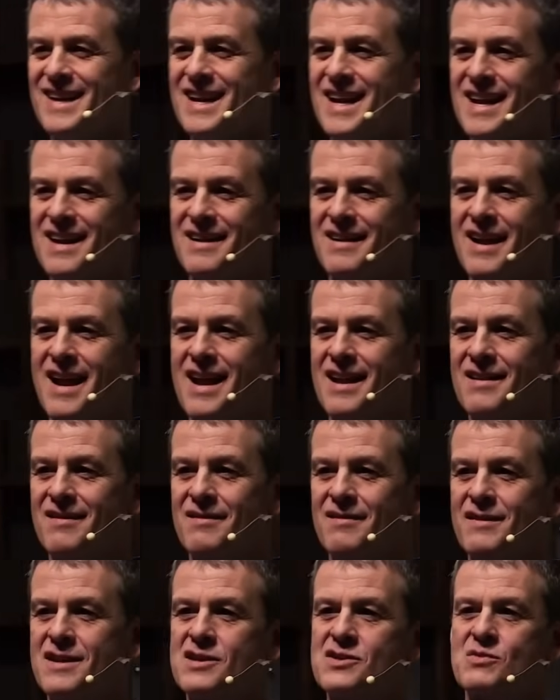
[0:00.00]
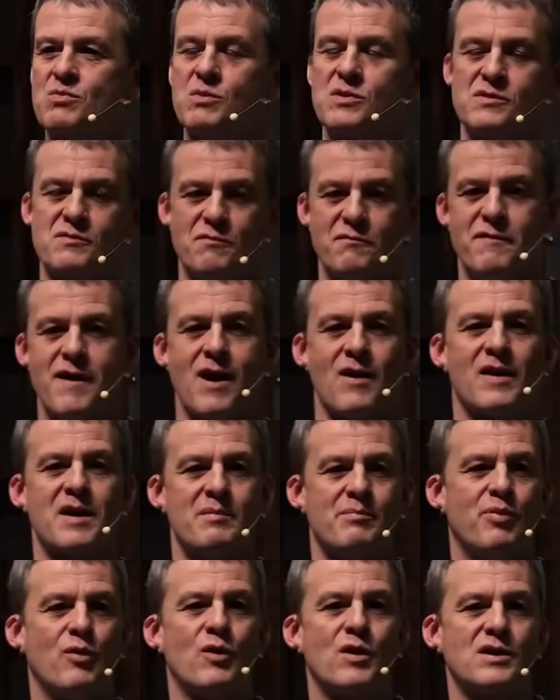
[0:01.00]
And this was very
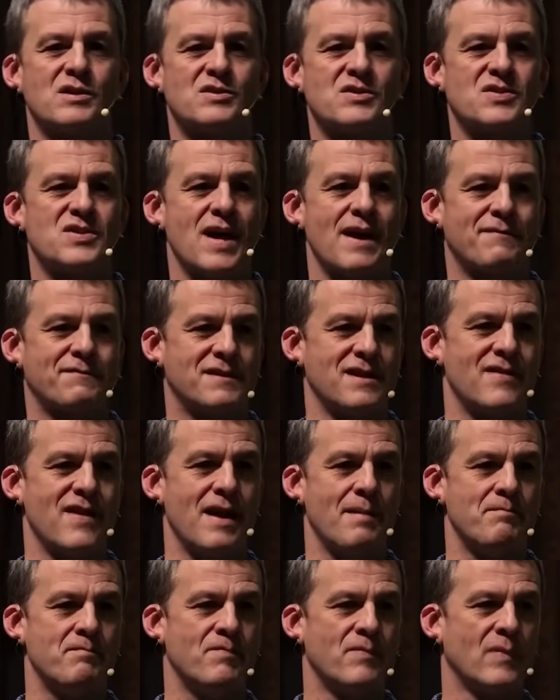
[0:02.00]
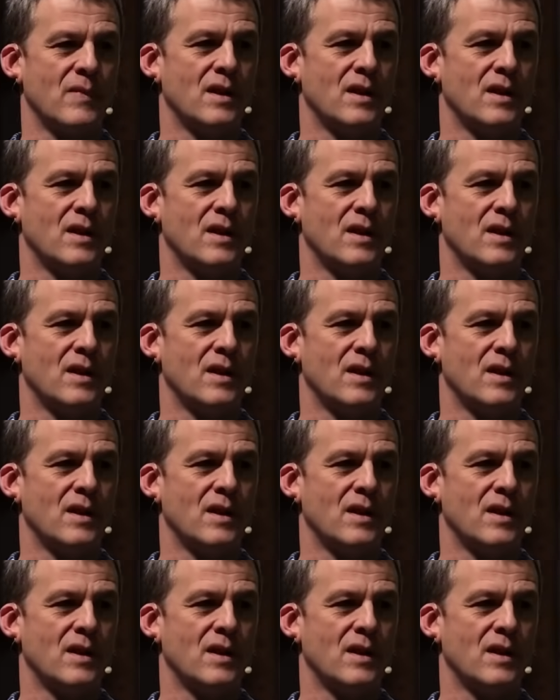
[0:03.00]
important stuff to them.